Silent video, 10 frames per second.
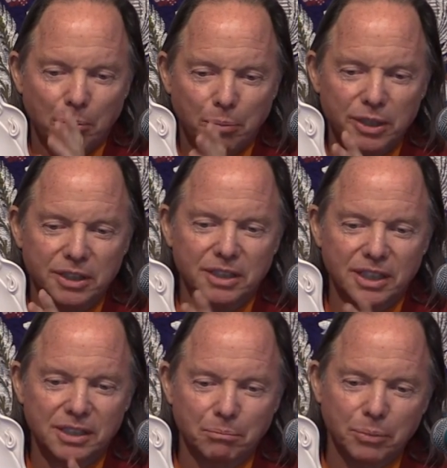Put
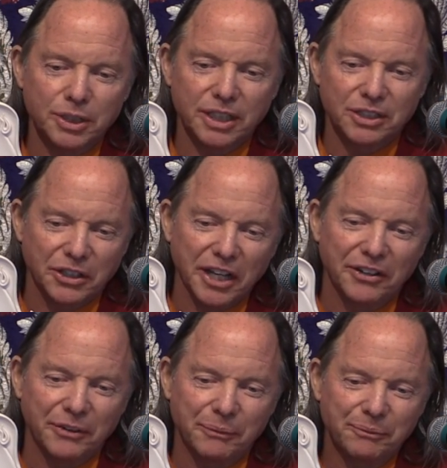this Buddha
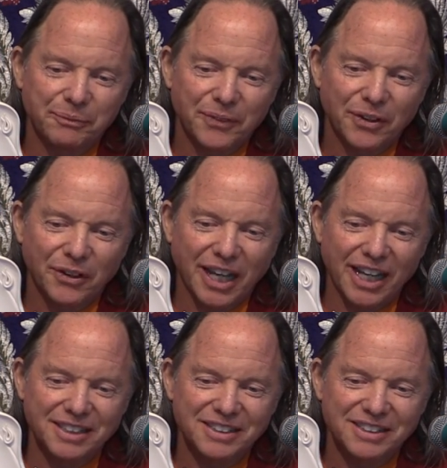together.
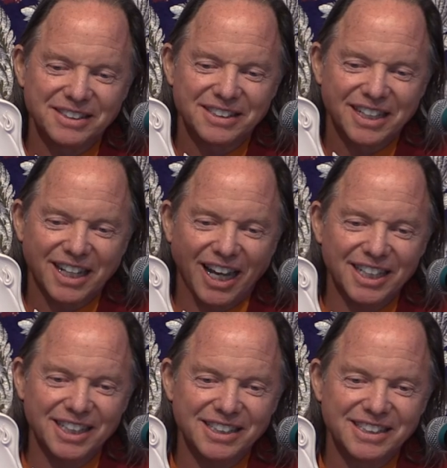Okay? Got
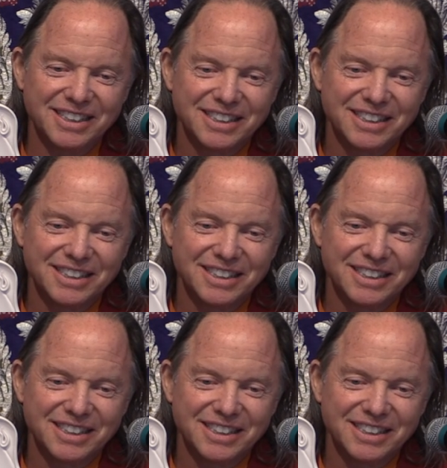it?